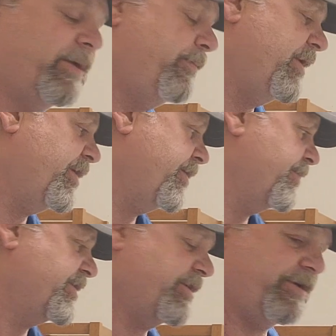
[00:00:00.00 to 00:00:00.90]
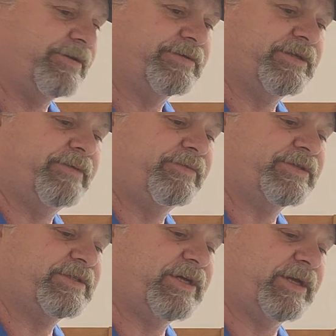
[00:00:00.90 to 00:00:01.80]
Building materials, number
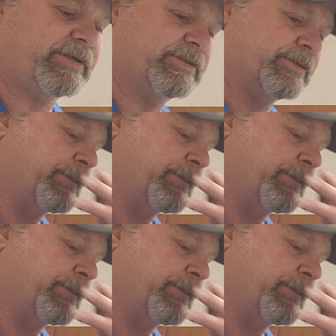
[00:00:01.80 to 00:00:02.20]
6.